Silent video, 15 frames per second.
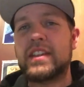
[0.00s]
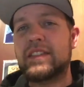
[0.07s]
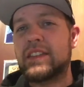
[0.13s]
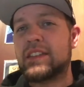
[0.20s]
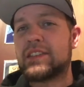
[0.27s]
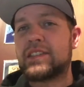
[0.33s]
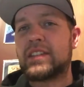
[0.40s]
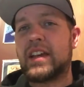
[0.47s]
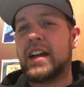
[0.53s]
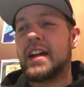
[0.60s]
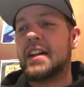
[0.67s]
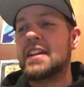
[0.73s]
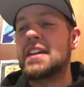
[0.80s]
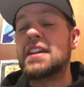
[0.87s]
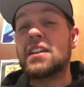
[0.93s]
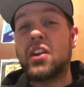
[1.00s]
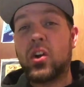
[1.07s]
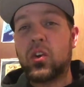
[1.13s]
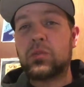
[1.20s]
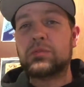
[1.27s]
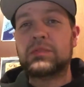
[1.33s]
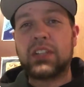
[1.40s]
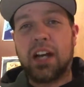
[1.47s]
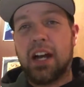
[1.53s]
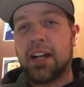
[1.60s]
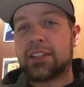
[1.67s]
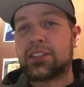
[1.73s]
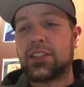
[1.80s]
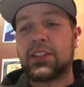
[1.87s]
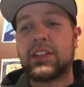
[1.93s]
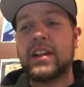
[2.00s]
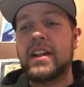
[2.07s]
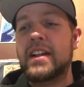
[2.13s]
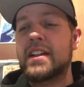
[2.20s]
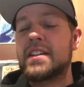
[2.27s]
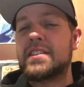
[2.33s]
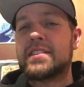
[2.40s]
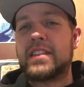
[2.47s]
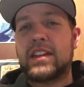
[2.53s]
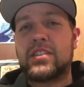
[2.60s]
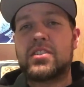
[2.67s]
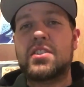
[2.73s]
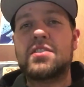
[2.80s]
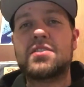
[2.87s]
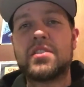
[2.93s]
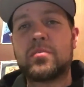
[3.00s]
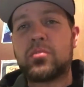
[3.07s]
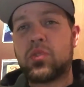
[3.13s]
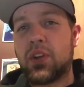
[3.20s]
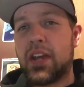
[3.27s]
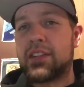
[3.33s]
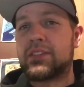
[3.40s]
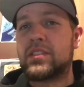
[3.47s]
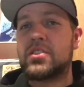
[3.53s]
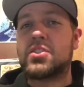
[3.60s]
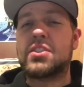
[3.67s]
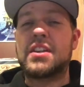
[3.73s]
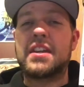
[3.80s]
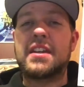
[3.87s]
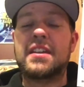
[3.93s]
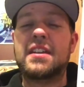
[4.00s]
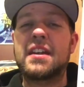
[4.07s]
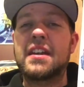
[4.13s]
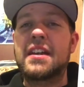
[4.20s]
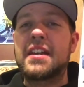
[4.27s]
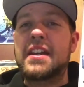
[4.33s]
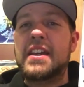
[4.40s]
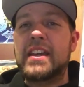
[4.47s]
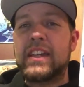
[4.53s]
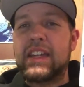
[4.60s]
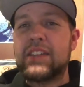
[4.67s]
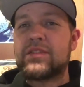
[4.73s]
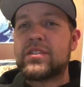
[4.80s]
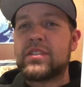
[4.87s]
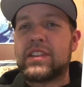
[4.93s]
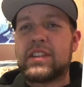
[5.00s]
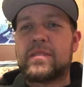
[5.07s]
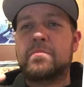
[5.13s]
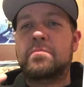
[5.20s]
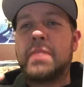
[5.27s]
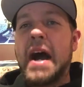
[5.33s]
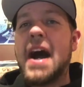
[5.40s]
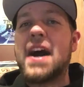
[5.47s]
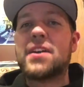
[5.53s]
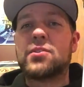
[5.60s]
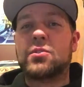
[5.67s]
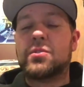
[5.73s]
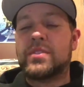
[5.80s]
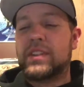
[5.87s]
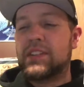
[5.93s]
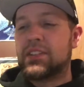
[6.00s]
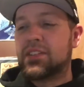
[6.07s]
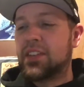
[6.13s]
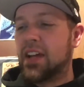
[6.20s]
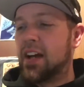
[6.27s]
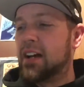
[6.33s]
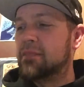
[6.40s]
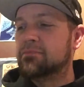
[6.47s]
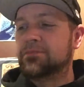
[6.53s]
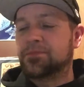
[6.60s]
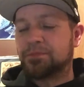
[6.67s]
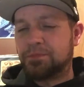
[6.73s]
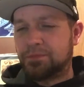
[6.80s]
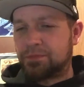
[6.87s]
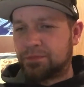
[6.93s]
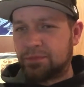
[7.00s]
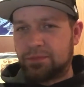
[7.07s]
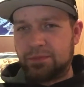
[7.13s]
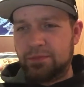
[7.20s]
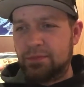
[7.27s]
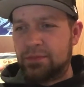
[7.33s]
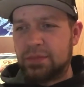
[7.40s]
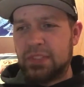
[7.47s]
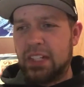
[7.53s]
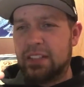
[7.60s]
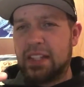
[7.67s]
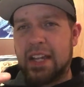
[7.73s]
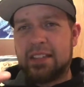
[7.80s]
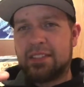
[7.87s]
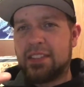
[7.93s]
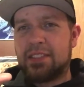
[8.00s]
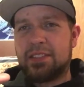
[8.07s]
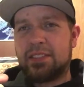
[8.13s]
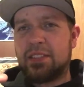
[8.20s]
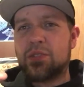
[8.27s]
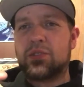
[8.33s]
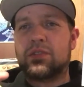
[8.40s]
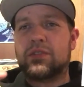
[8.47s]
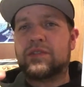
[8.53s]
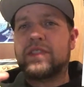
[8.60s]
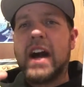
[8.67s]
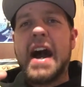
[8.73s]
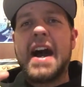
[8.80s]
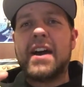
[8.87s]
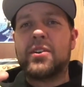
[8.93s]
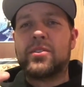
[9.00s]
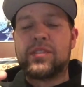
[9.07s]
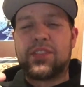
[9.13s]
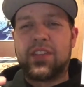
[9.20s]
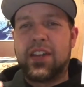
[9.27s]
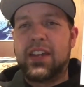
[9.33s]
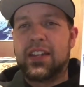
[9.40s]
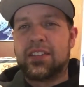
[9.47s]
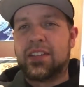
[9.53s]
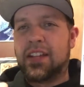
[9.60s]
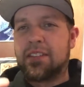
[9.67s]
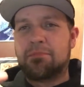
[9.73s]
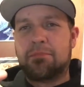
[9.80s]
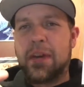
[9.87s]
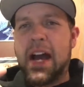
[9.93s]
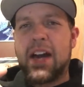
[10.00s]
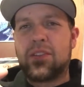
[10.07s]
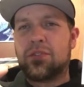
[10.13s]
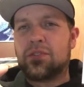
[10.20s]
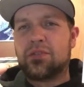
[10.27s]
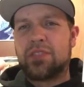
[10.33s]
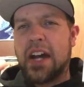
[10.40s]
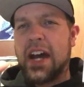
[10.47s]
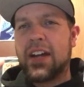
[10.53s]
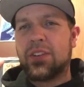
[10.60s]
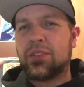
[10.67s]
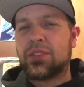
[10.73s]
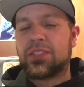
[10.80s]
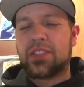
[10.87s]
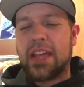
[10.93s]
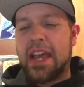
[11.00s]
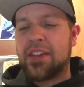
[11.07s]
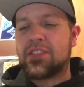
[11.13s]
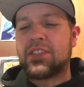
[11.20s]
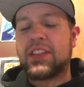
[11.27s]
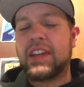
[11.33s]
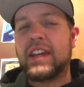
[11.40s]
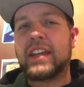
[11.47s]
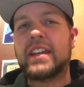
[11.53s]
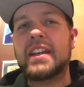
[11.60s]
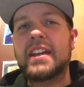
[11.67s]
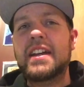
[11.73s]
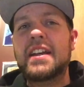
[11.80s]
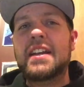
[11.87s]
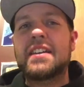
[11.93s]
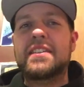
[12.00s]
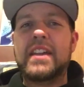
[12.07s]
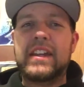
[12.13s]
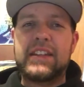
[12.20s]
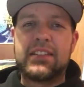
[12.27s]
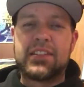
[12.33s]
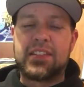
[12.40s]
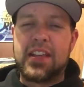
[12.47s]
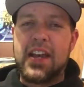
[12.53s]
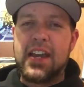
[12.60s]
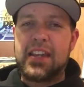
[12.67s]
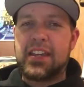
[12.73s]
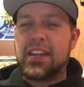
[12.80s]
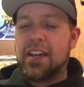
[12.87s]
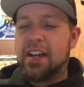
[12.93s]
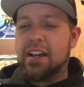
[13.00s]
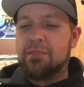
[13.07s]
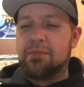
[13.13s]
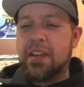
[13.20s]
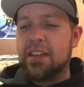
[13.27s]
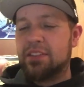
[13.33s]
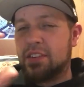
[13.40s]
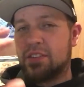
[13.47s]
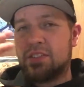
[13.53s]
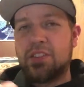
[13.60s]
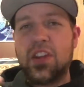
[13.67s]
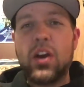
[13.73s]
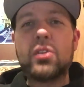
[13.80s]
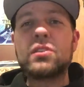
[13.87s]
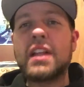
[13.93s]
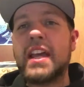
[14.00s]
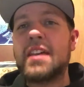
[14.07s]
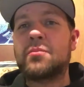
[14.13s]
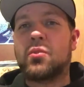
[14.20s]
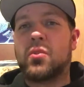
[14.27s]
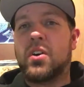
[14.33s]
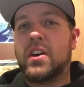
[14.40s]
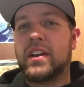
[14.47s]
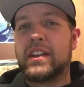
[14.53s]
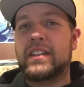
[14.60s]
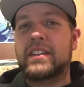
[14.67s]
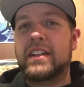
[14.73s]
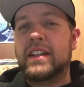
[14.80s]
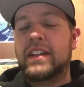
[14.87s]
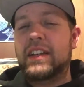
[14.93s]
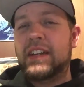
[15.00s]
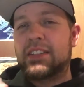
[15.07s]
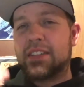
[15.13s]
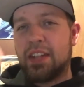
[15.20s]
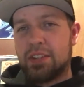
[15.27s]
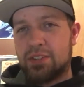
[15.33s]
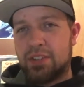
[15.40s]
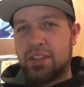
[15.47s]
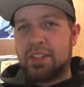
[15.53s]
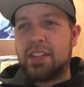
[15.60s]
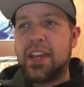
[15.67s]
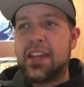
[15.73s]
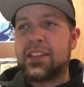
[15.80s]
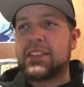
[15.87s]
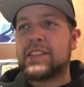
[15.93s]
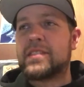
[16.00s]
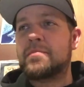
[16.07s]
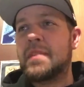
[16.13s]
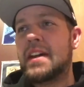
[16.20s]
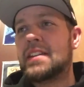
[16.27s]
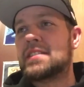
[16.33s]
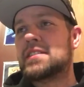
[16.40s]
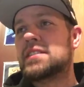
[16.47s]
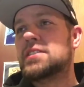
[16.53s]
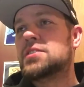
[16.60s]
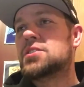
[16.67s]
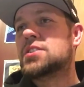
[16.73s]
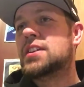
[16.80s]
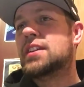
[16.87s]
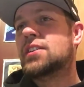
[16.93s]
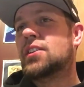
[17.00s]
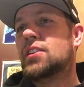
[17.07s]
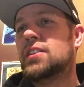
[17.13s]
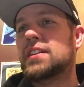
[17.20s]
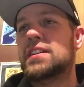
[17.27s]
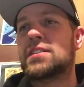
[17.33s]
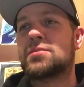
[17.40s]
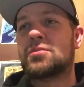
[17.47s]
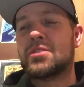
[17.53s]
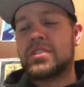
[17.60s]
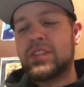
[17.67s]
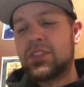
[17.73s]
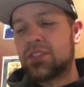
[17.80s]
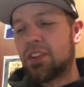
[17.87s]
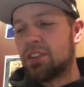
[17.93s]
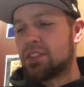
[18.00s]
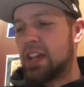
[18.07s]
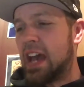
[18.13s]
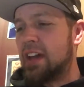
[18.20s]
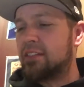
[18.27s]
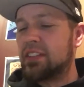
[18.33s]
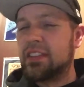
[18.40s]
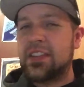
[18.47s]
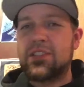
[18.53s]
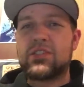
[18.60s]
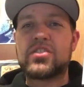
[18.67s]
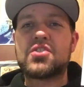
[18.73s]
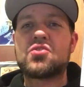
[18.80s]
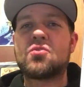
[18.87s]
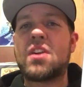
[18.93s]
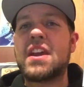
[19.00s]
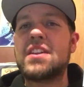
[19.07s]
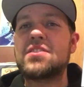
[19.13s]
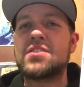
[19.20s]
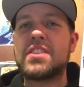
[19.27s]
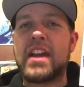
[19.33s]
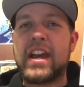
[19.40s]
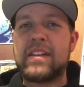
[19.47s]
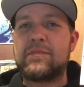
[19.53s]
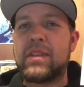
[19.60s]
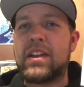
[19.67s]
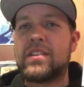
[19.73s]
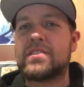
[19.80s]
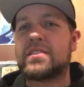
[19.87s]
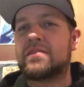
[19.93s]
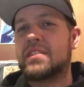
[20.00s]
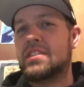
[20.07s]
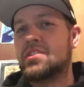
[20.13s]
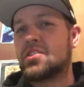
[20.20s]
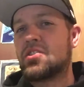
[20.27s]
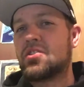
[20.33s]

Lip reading: in this in-home doctor, says she's depressed and shit. He gives her this bottle, this... like this little vial thing, like bottle vial slash thing that is like, there's no label on it. He tells her to take this medicine and shit and all this. Well, she starts having these strange nightmares of these